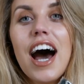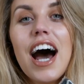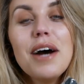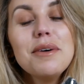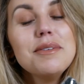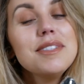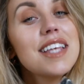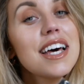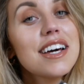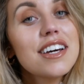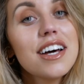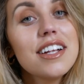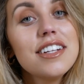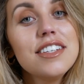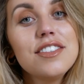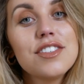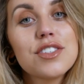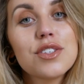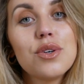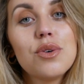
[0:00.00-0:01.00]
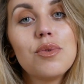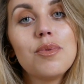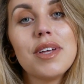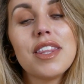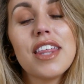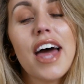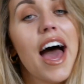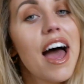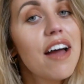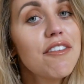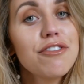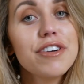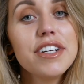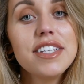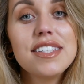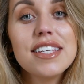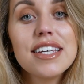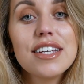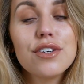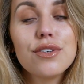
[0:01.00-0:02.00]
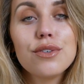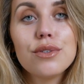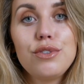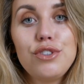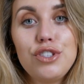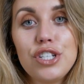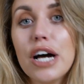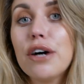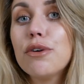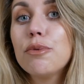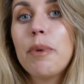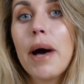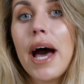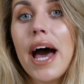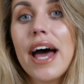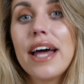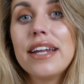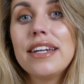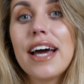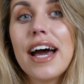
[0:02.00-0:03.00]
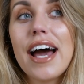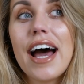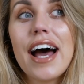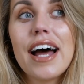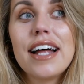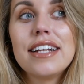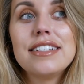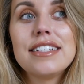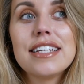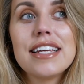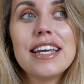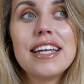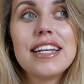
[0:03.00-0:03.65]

I was that girl in school with every single gel pen and